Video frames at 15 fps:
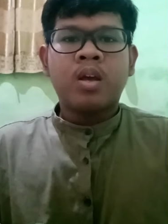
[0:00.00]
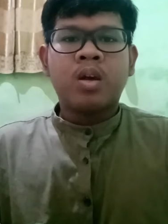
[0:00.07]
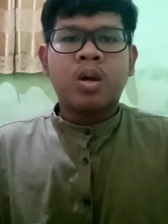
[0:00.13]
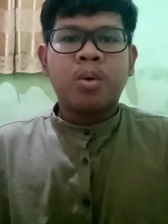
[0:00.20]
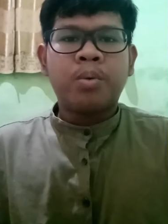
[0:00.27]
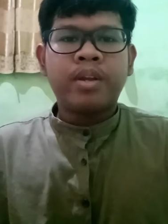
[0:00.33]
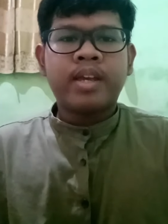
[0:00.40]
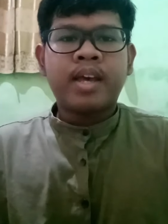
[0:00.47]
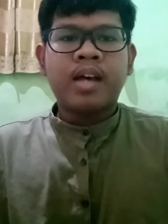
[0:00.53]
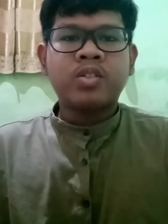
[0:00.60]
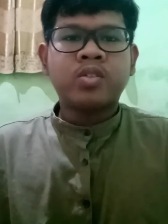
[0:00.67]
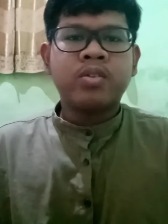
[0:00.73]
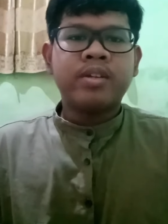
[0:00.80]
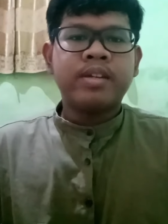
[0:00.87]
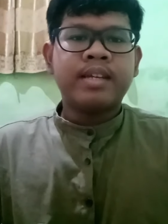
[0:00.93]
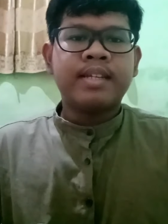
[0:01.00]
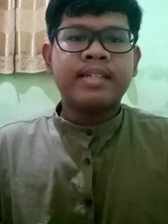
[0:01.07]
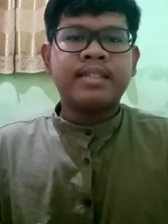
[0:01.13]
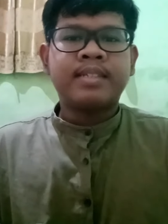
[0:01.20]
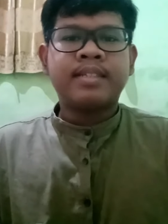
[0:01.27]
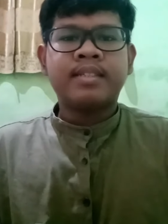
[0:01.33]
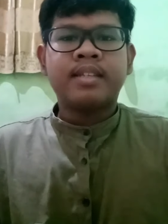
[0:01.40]
Communication
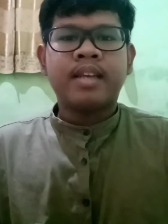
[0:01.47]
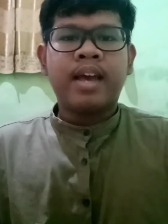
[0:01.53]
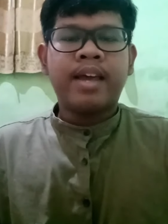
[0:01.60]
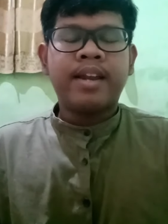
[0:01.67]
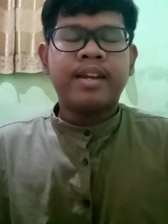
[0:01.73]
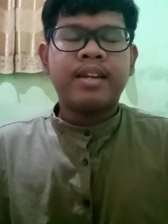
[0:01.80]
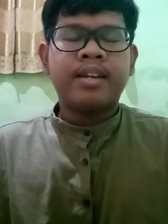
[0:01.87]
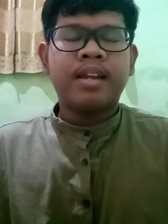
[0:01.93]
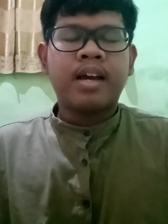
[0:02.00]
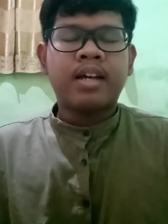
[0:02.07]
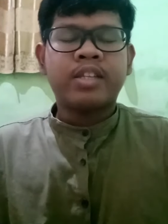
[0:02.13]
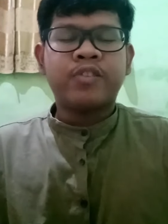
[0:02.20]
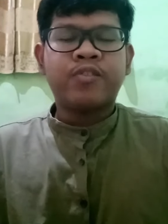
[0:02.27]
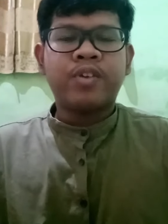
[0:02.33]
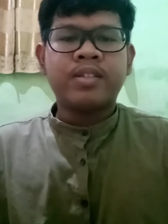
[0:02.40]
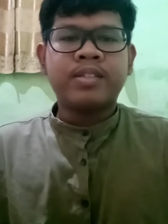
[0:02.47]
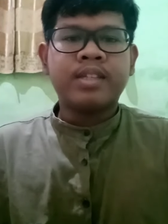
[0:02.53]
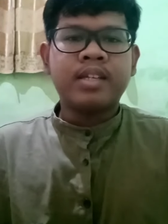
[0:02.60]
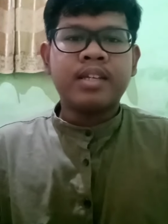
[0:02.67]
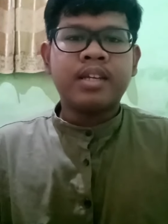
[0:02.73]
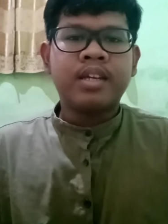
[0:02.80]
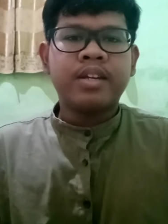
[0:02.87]
is an
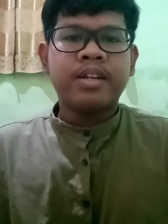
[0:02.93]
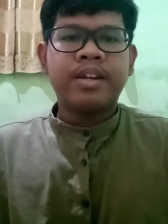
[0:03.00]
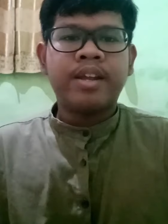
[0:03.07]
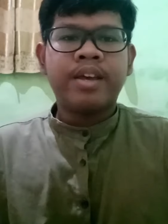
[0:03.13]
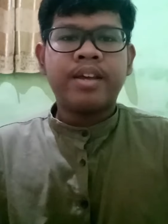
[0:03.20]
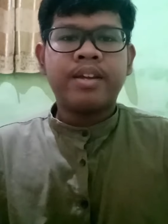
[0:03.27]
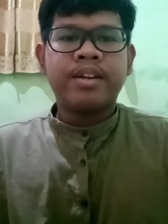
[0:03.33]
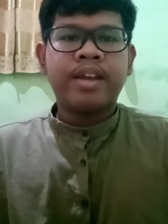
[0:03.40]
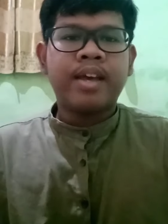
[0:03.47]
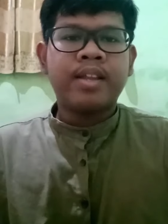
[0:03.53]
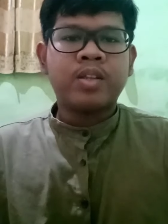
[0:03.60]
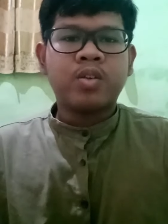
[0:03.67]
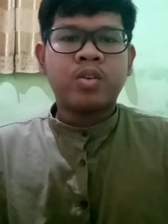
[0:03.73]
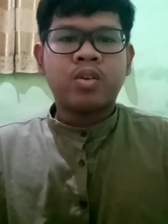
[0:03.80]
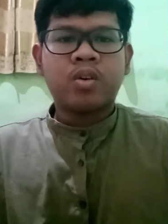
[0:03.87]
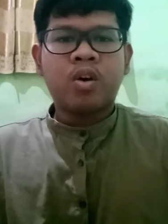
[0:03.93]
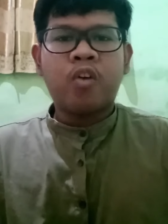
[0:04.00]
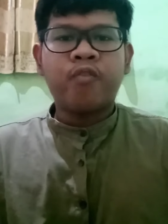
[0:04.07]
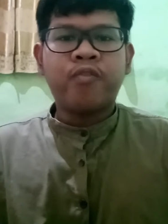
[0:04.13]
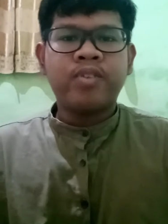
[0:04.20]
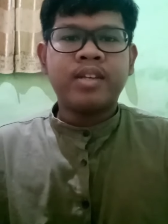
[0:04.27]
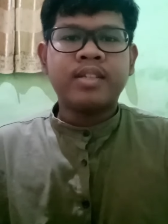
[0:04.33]
activity that
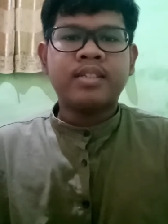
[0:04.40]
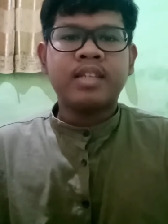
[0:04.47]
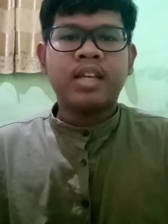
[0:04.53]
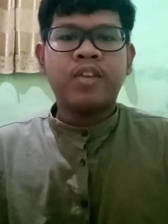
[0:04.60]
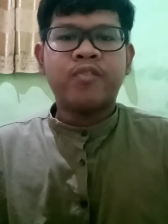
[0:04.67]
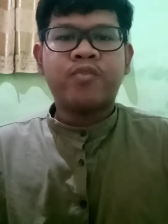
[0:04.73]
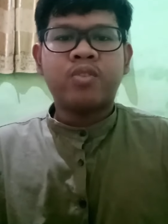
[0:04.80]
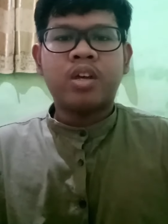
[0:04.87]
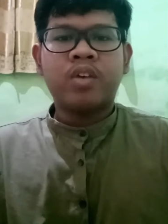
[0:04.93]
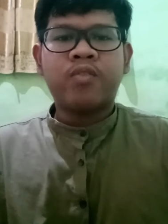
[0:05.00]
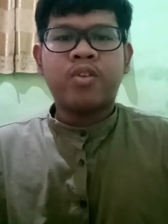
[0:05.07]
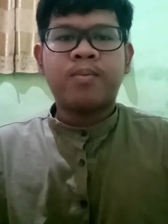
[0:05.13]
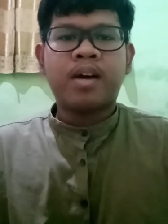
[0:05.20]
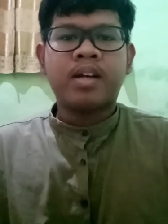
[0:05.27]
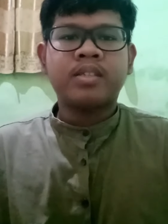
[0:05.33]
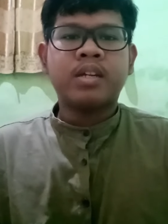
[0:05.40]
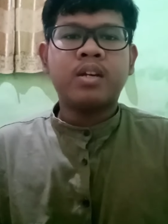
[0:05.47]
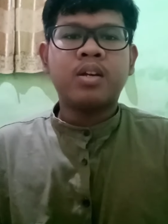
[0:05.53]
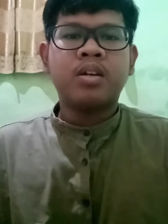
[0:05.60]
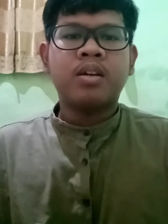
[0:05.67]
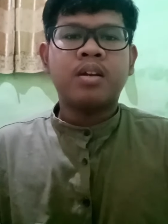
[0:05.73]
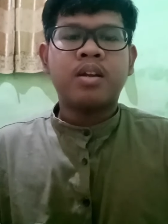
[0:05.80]
conveys
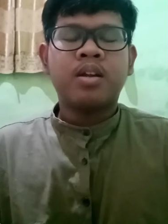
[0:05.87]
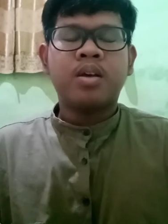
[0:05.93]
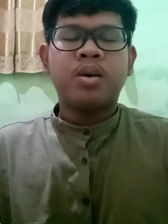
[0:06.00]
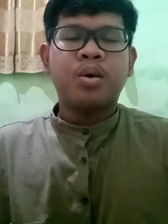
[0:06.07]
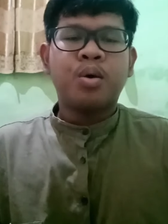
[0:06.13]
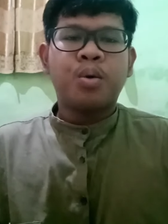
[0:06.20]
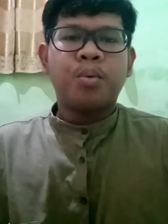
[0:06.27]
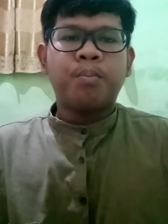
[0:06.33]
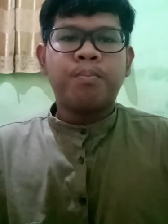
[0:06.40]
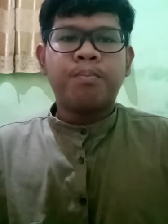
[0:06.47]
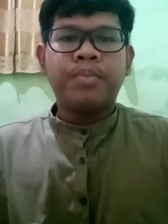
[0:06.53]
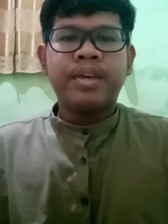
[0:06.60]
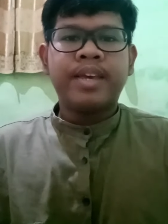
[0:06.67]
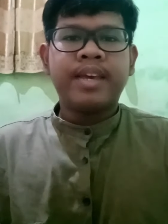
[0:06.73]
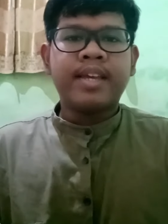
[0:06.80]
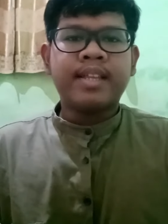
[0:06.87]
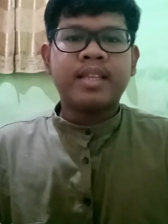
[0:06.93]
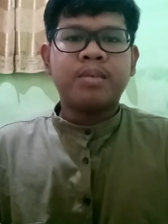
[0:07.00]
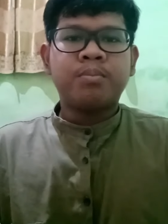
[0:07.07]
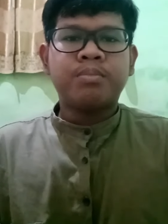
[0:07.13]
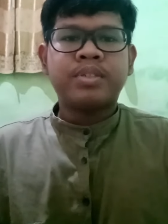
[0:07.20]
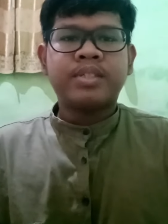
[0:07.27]
information, be it
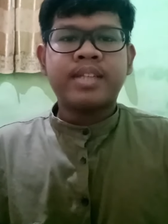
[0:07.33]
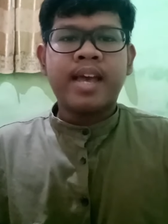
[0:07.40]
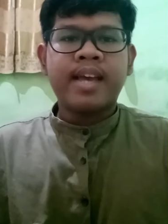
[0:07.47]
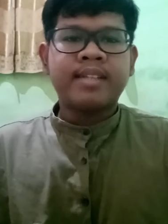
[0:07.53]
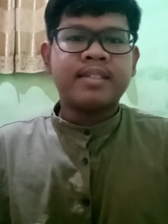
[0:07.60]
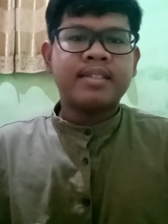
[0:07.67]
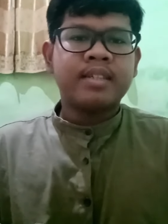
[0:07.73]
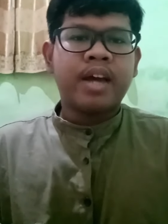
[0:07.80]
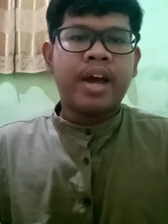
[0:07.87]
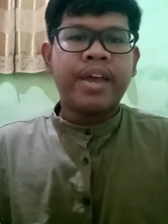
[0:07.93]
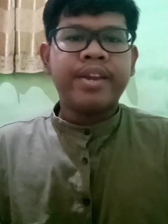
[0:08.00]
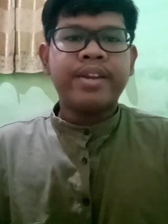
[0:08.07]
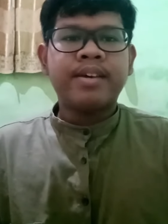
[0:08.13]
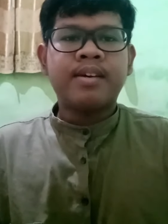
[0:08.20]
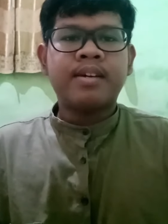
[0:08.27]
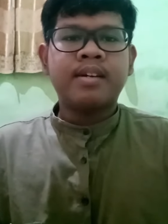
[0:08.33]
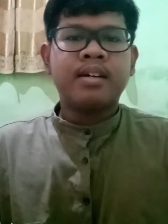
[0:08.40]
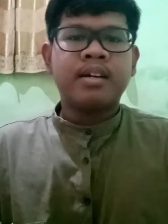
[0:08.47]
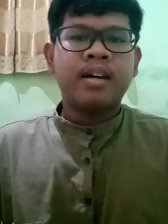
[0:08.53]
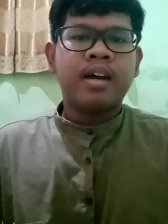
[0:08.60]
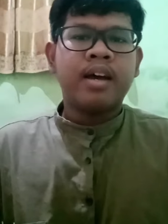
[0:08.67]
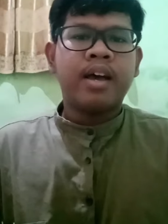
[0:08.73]
message, idea,
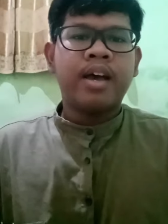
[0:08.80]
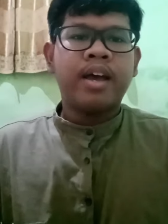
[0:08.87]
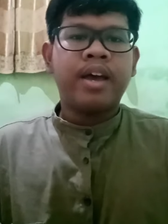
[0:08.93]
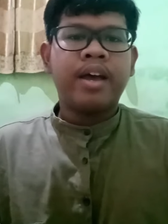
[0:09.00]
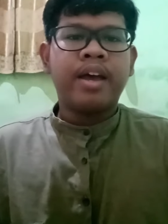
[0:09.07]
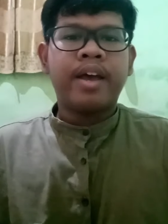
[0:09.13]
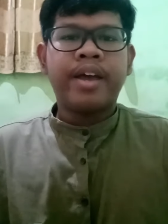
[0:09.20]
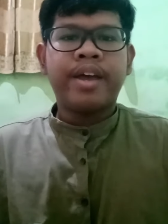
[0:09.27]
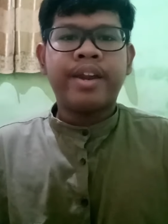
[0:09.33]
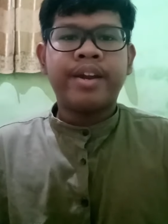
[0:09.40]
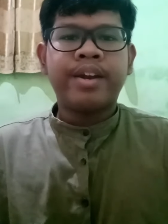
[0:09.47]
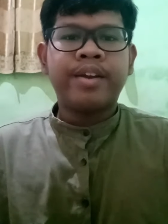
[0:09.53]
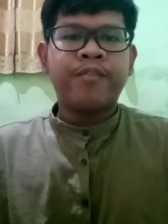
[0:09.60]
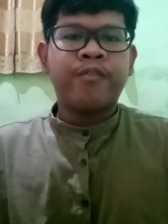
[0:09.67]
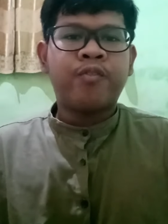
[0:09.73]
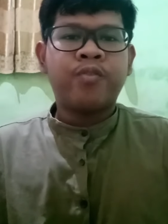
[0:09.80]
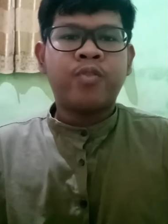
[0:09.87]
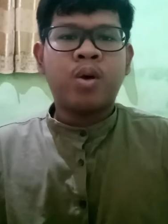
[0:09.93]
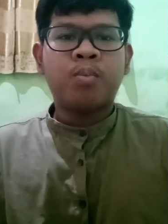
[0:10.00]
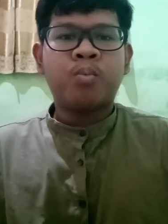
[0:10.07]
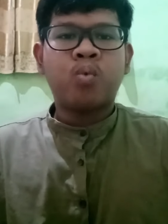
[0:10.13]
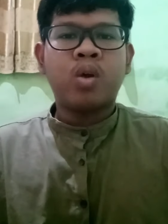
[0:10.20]
and
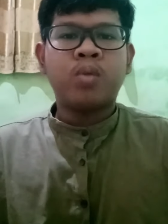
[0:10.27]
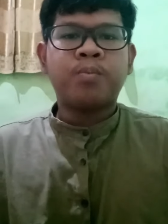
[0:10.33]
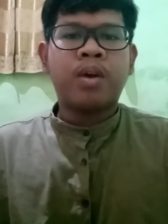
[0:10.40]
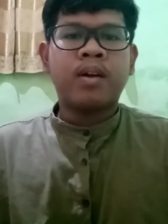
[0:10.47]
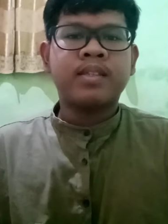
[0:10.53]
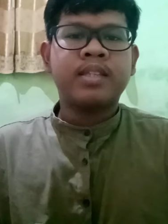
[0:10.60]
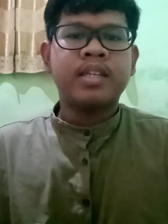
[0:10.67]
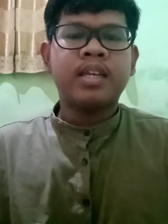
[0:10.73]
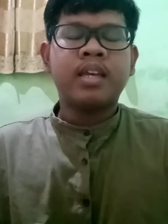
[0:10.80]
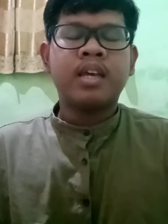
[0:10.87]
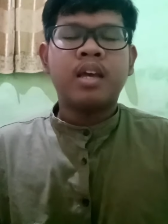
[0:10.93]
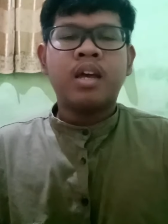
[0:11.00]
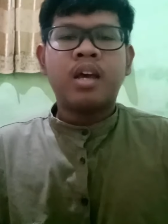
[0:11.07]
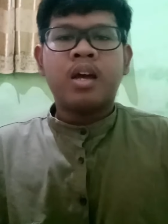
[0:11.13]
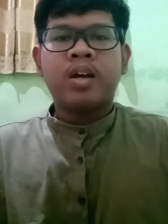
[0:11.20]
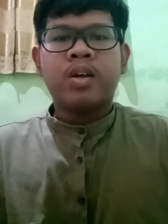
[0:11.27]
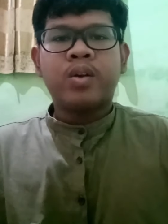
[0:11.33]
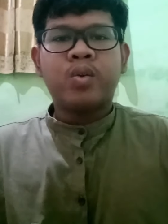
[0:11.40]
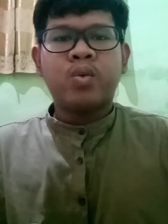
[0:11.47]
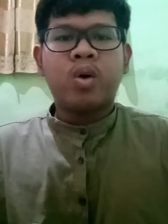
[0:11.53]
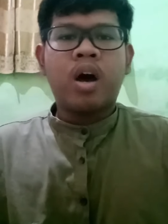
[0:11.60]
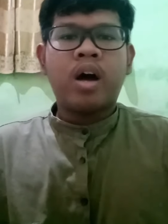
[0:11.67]
from one party
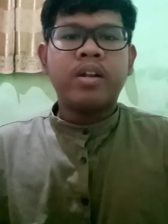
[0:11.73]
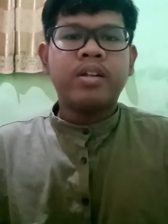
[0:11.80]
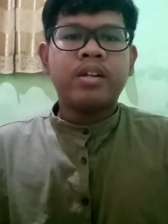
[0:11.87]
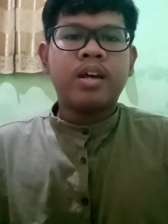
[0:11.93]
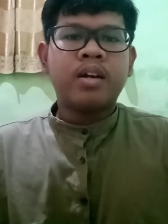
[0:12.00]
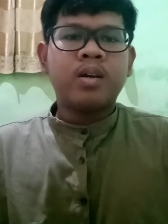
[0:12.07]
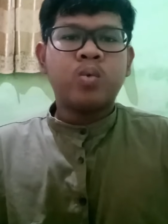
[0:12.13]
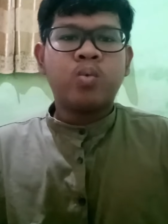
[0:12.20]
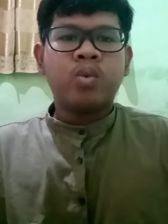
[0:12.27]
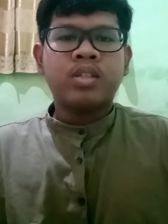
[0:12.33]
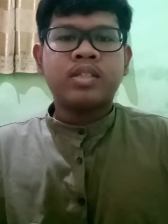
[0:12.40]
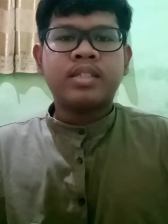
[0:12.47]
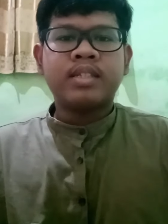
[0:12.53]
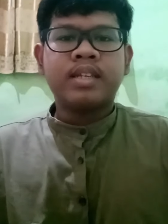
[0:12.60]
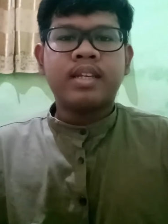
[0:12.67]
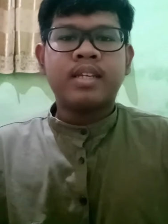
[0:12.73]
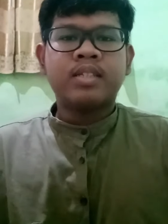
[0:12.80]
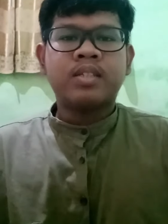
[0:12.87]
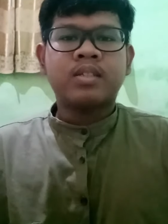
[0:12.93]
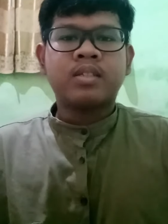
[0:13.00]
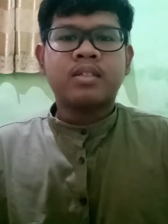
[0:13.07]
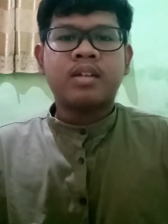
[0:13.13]
to another, which
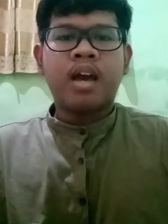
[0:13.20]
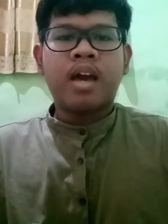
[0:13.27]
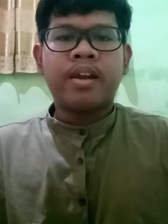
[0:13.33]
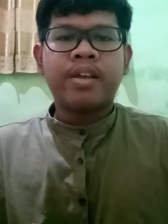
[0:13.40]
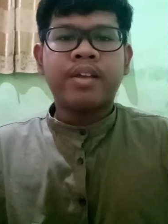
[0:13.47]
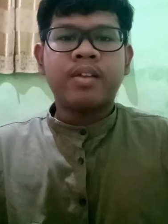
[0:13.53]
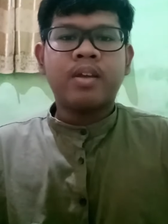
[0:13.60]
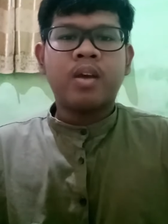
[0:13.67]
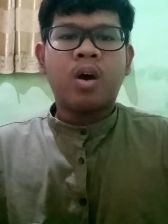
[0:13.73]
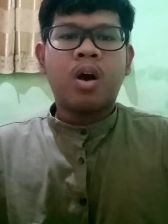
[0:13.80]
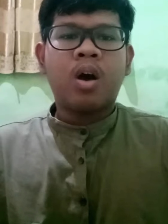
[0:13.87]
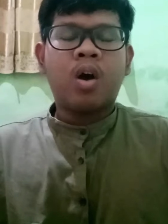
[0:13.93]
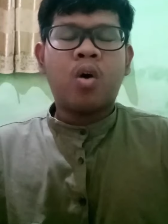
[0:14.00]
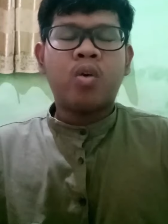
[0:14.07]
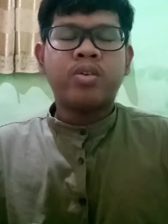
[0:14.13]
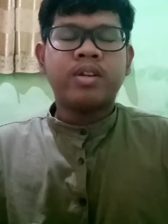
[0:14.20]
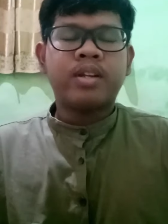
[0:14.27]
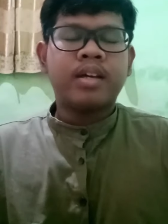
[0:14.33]
is carried out